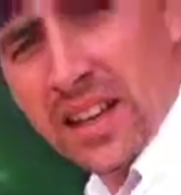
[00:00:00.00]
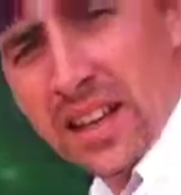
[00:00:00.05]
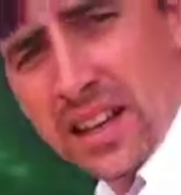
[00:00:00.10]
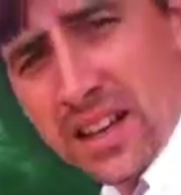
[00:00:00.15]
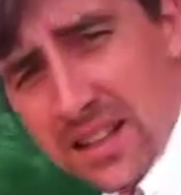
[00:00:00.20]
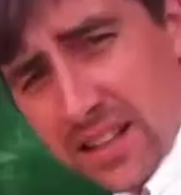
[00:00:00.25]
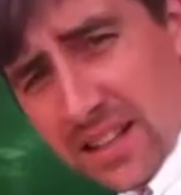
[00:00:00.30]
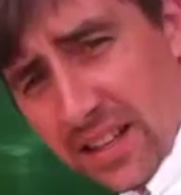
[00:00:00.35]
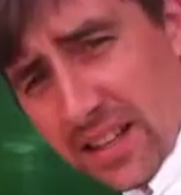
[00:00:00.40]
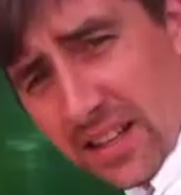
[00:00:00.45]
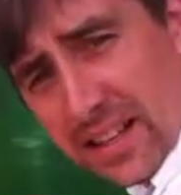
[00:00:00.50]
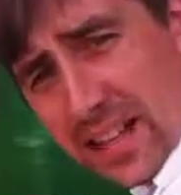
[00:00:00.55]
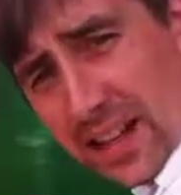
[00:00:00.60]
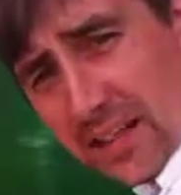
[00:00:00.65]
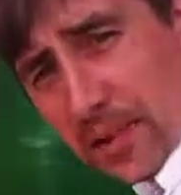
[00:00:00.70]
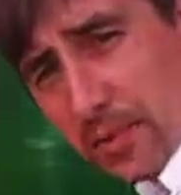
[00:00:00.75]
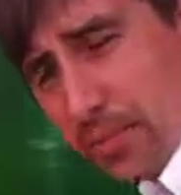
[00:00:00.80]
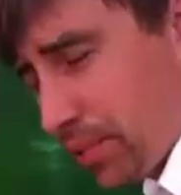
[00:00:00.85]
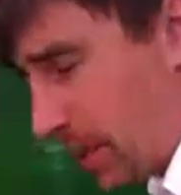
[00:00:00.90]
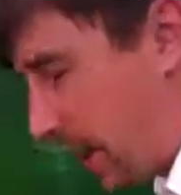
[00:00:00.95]
See these
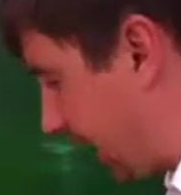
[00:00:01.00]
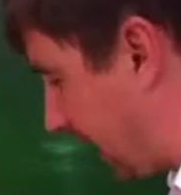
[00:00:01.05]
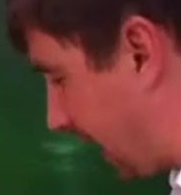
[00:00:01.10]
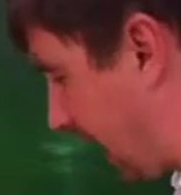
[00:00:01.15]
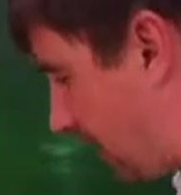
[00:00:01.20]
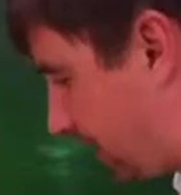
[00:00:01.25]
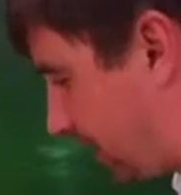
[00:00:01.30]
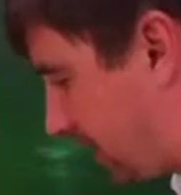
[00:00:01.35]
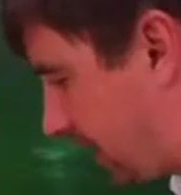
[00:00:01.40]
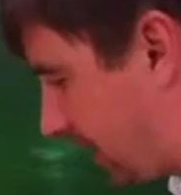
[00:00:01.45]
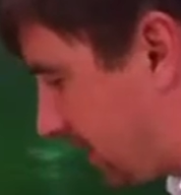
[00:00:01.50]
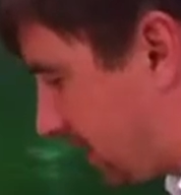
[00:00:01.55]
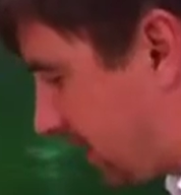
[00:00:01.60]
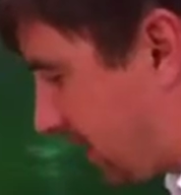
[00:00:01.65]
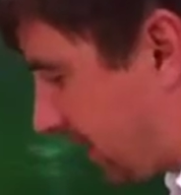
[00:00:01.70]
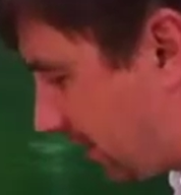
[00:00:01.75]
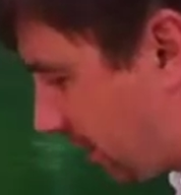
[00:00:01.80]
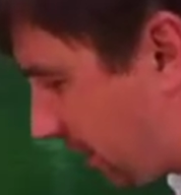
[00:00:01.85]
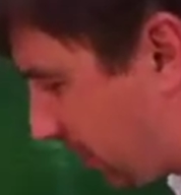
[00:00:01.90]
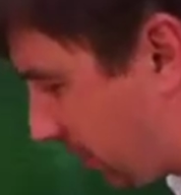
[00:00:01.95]
heavy black outlines
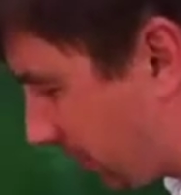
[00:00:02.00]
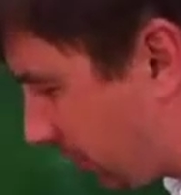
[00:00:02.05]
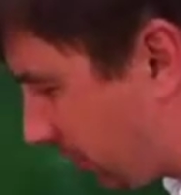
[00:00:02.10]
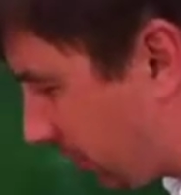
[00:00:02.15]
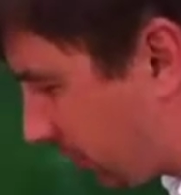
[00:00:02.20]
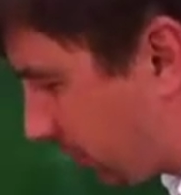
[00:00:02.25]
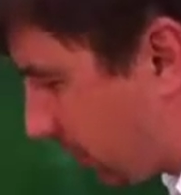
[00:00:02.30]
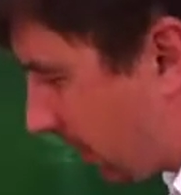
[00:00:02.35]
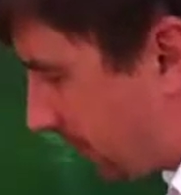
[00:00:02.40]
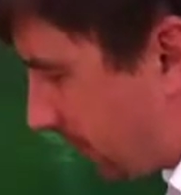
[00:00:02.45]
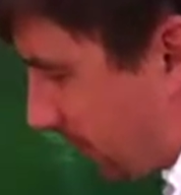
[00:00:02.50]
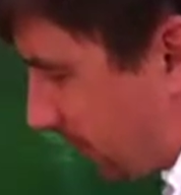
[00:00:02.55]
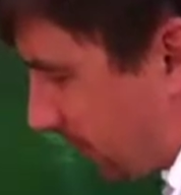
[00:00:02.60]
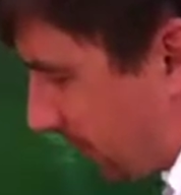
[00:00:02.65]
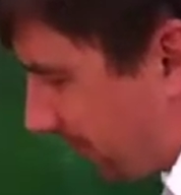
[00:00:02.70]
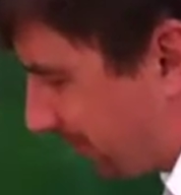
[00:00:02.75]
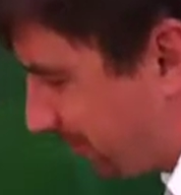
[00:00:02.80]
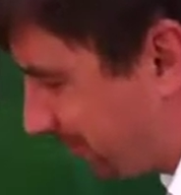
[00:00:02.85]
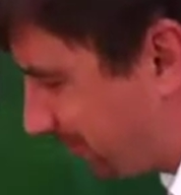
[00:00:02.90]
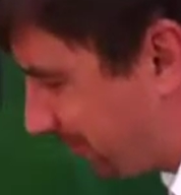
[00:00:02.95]
that are going through
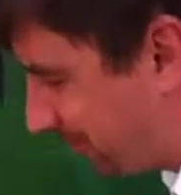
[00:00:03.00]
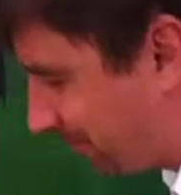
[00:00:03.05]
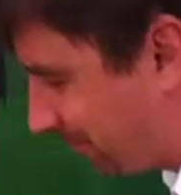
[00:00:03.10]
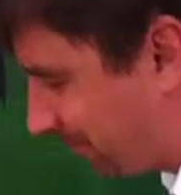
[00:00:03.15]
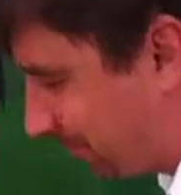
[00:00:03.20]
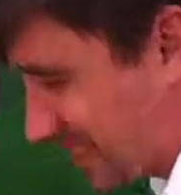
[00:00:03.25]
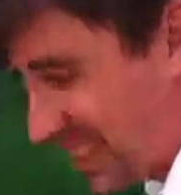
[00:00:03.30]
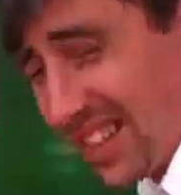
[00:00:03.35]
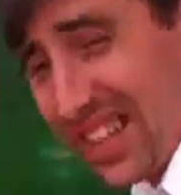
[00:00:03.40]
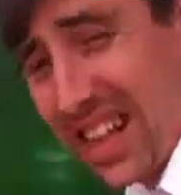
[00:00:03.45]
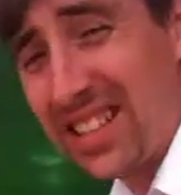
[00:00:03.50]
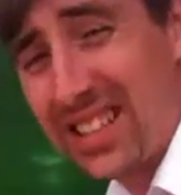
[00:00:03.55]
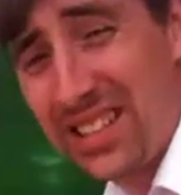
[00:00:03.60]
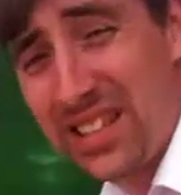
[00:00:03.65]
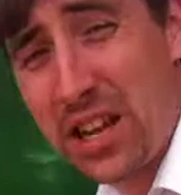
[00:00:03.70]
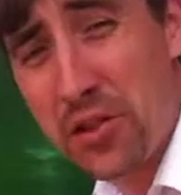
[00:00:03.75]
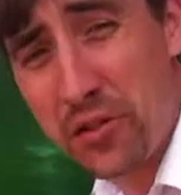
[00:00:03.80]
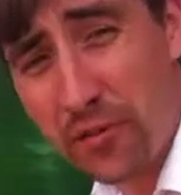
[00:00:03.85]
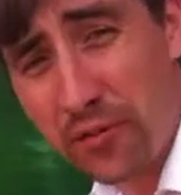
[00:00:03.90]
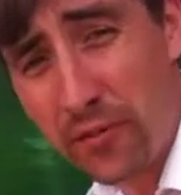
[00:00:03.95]
everything? That's
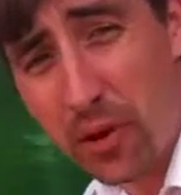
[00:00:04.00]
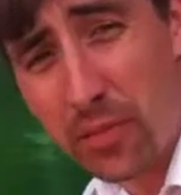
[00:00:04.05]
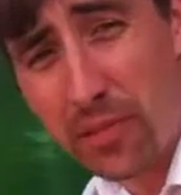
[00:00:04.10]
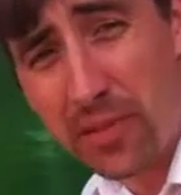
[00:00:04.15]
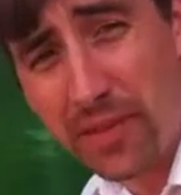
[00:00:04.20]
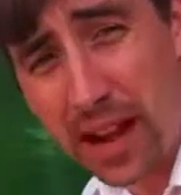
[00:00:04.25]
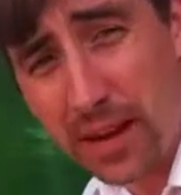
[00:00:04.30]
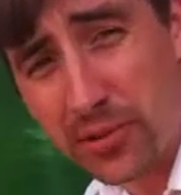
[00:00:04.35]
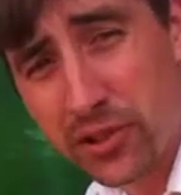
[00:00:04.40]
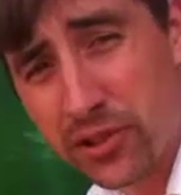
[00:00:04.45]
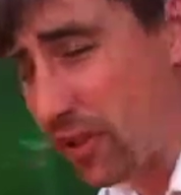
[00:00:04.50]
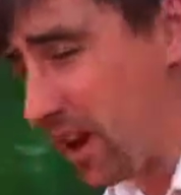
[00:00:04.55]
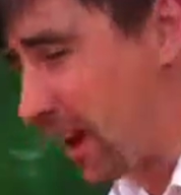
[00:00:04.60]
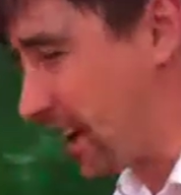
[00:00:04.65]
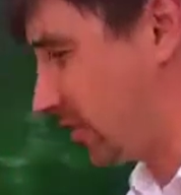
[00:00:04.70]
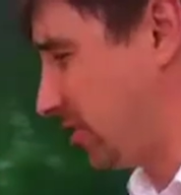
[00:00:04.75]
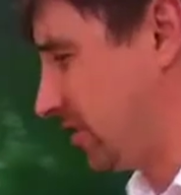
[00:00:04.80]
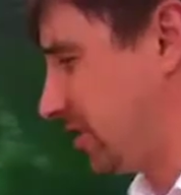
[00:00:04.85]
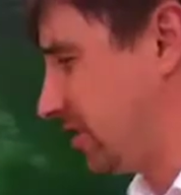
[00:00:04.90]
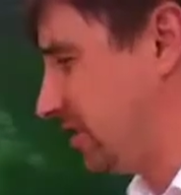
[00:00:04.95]
another form of
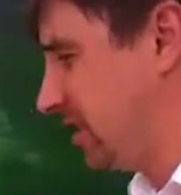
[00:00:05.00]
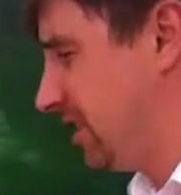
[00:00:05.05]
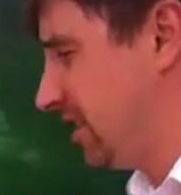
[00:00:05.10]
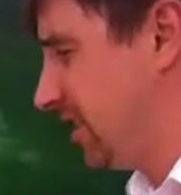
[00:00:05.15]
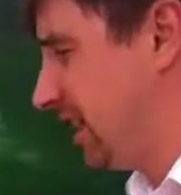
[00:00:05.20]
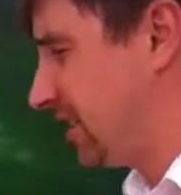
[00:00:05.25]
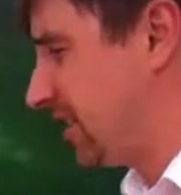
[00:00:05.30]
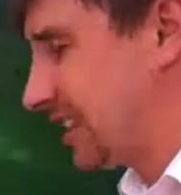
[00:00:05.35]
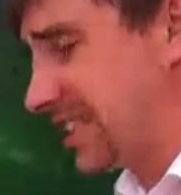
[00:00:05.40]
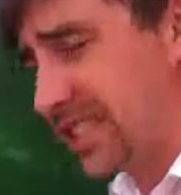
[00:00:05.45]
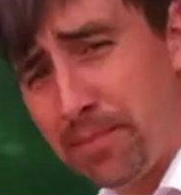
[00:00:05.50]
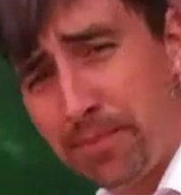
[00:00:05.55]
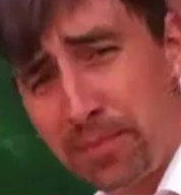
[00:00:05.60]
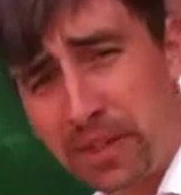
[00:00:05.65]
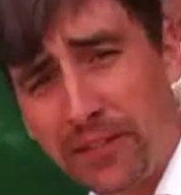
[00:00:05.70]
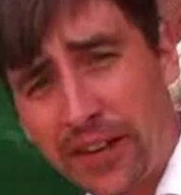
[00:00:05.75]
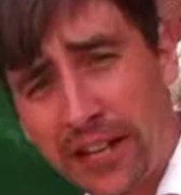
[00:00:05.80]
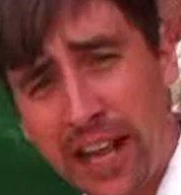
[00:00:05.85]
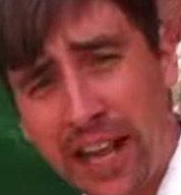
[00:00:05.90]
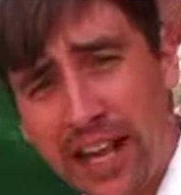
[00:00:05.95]
abstraction. It's a
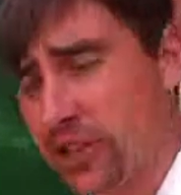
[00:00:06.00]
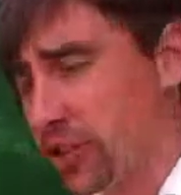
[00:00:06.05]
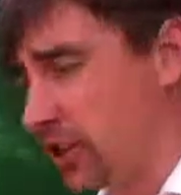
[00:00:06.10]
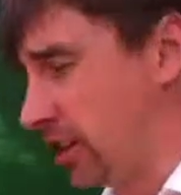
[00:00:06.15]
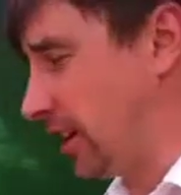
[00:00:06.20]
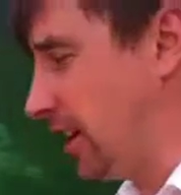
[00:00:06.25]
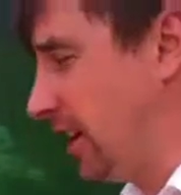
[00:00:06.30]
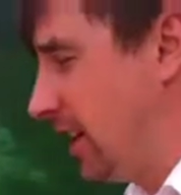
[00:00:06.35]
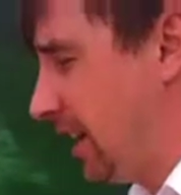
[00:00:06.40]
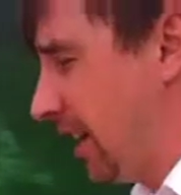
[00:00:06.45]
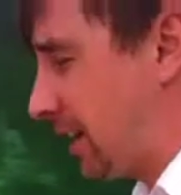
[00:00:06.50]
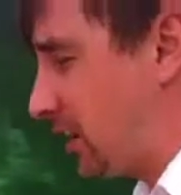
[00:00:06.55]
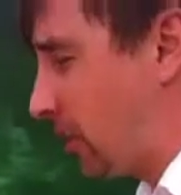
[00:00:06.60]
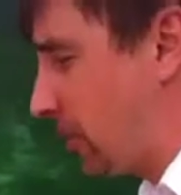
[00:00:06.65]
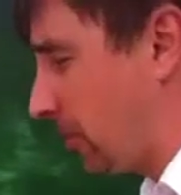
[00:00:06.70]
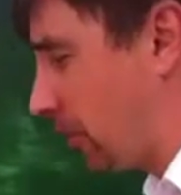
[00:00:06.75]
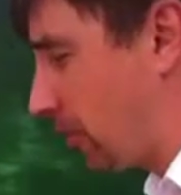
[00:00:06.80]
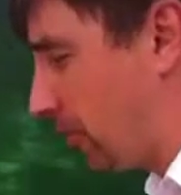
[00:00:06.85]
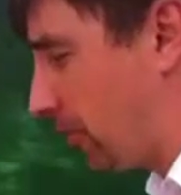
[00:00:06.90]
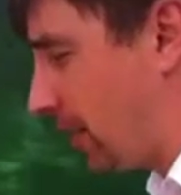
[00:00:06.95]
simplification. It's
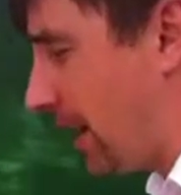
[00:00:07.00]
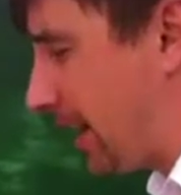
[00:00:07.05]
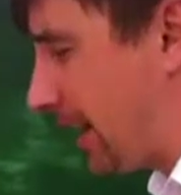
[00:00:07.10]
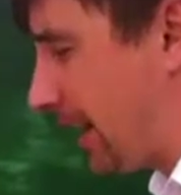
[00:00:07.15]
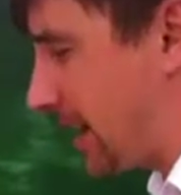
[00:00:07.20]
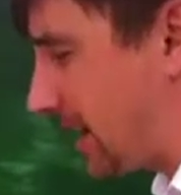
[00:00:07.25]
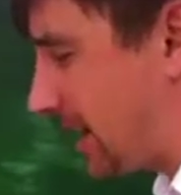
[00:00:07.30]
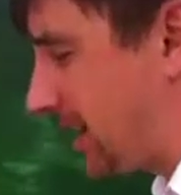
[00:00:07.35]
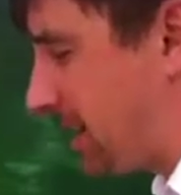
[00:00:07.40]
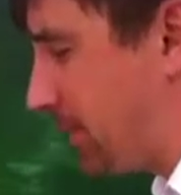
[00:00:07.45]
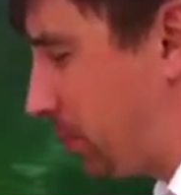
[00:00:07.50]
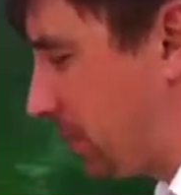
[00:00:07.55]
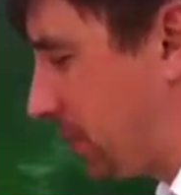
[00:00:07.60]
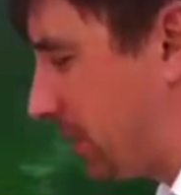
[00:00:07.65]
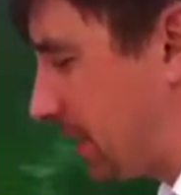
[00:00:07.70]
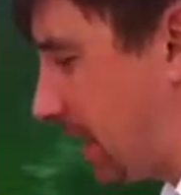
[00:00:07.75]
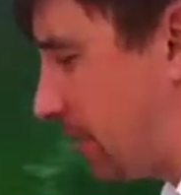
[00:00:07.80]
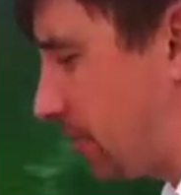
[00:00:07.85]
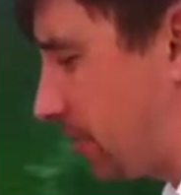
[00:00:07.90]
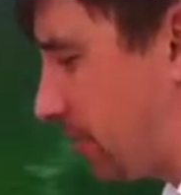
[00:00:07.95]
sort of creating a simple
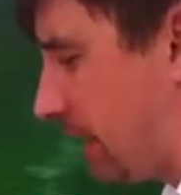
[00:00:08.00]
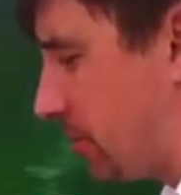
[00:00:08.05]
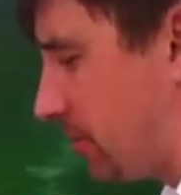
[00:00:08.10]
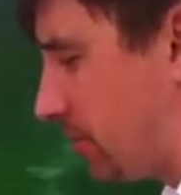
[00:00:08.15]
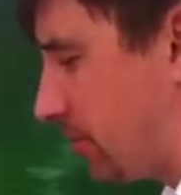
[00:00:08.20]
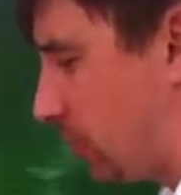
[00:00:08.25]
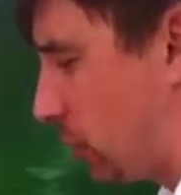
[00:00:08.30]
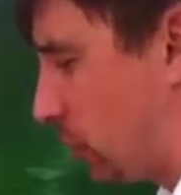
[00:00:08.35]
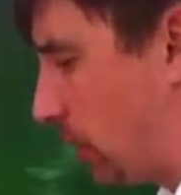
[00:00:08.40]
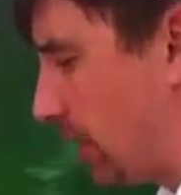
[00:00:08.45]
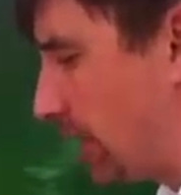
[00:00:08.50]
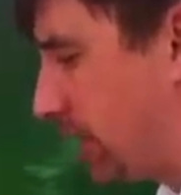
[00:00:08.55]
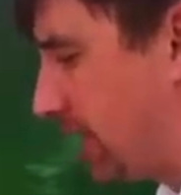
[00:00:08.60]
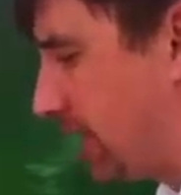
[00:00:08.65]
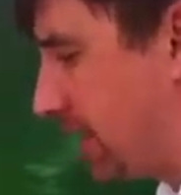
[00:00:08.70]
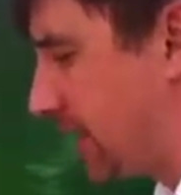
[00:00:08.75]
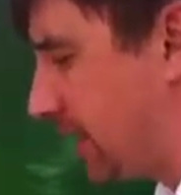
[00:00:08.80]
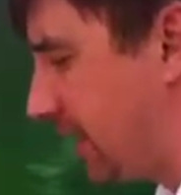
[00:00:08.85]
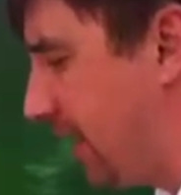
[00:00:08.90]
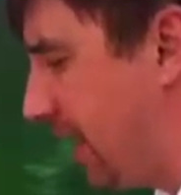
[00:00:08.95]
separation between
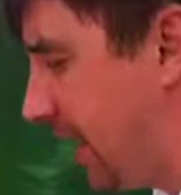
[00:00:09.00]
this